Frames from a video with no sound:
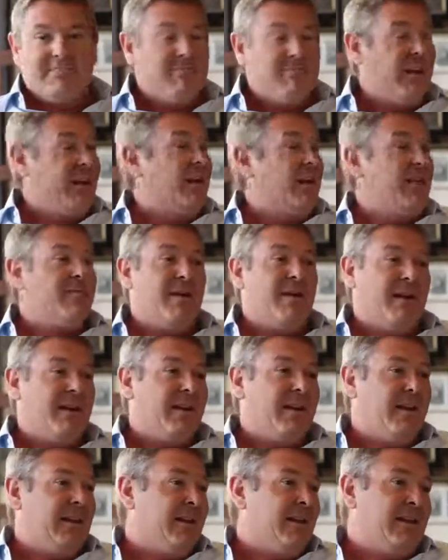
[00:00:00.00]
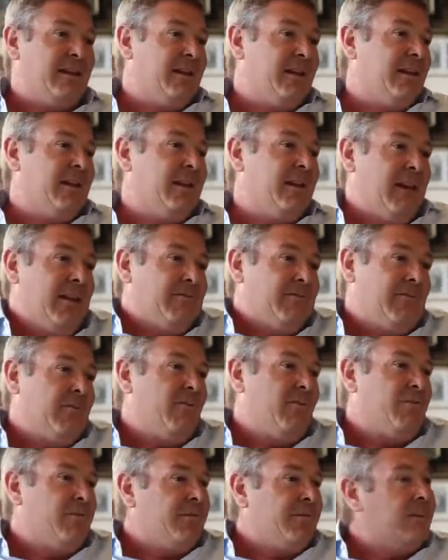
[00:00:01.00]
anybody in Italy have
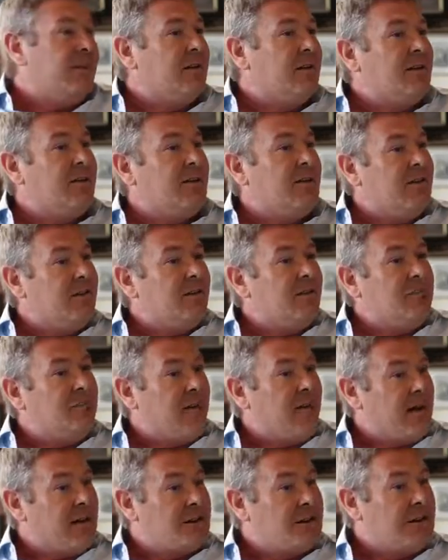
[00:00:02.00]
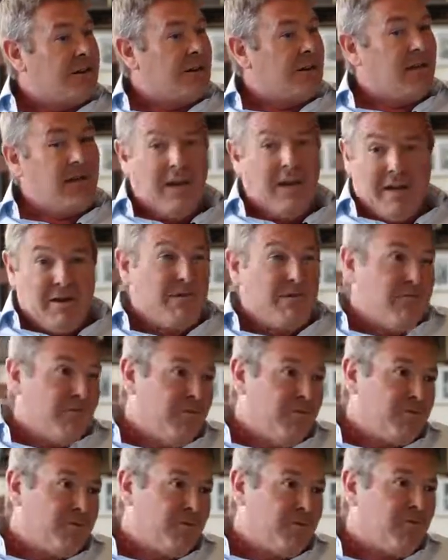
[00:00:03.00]
opened in the past and
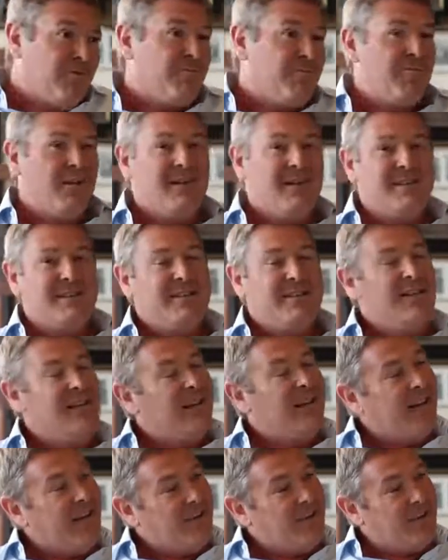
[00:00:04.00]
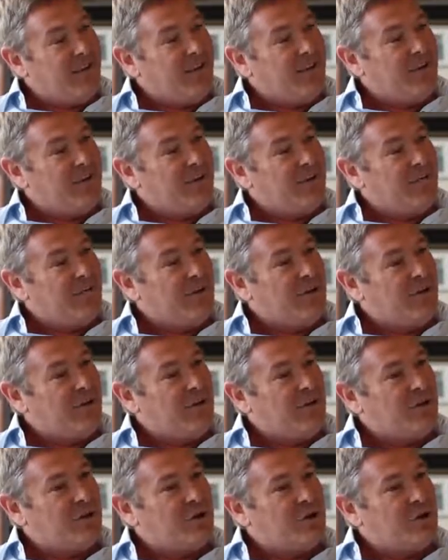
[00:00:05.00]
also in the present a bottle of Berlucchi.